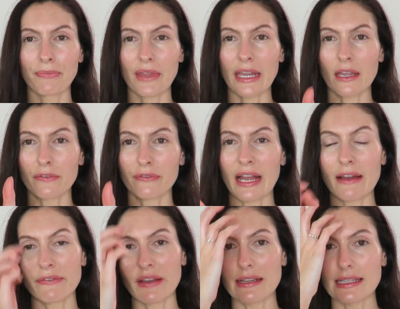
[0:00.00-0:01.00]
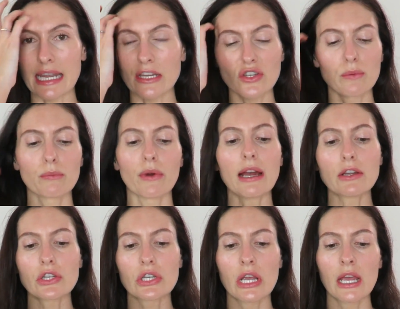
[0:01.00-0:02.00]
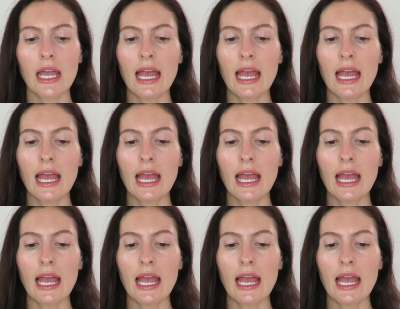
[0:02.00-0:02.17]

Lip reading: like a flat foundation brush,